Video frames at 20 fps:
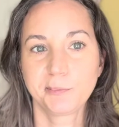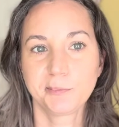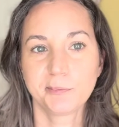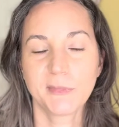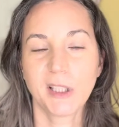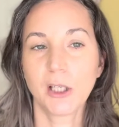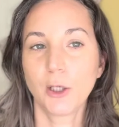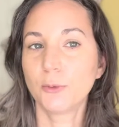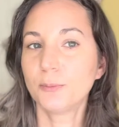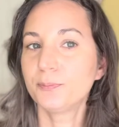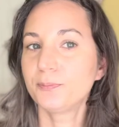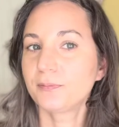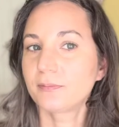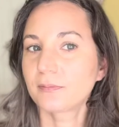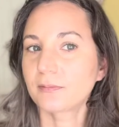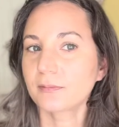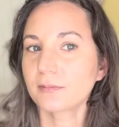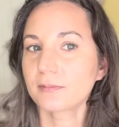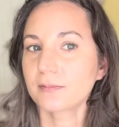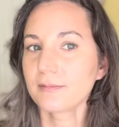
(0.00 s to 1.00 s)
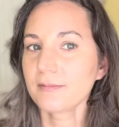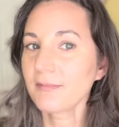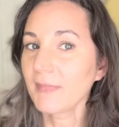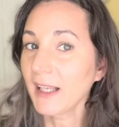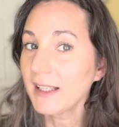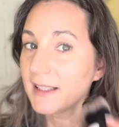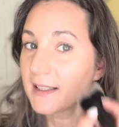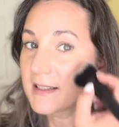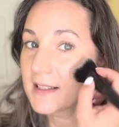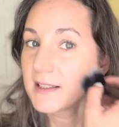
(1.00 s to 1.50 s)
you know,
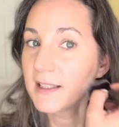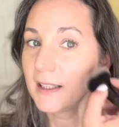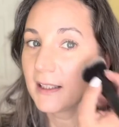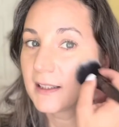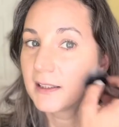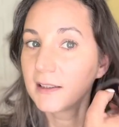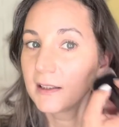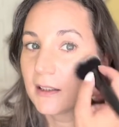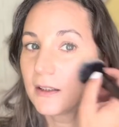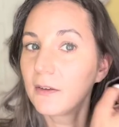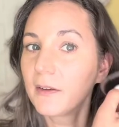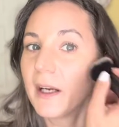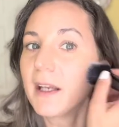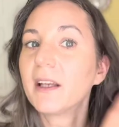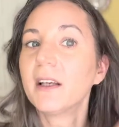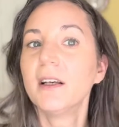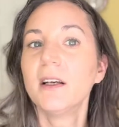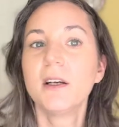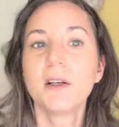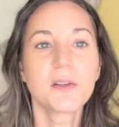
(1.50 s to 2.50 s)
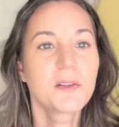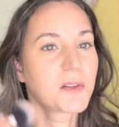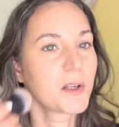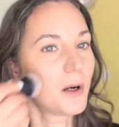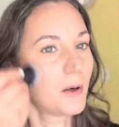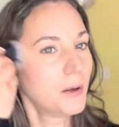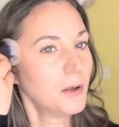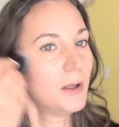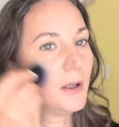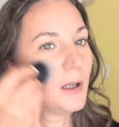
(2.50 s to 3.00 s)
this is it. All right,
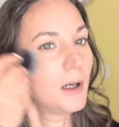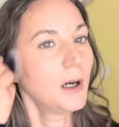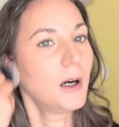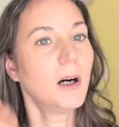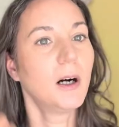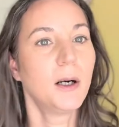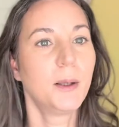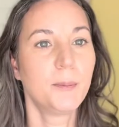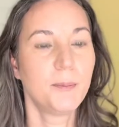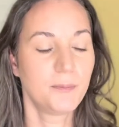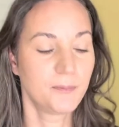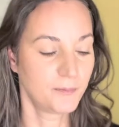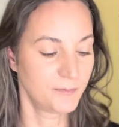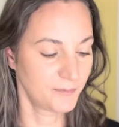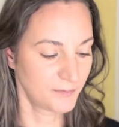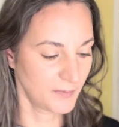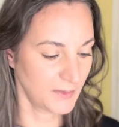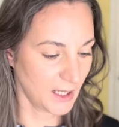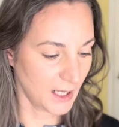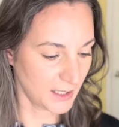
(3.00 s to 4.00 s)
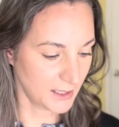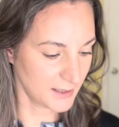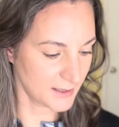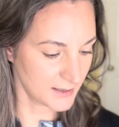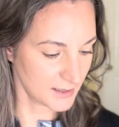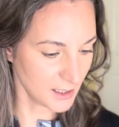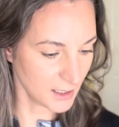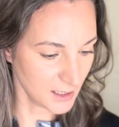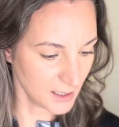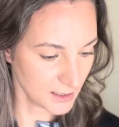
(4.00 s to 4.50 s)
so that is
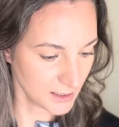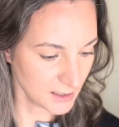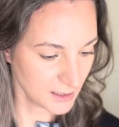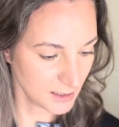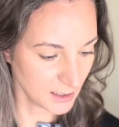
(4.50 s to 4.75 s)
done.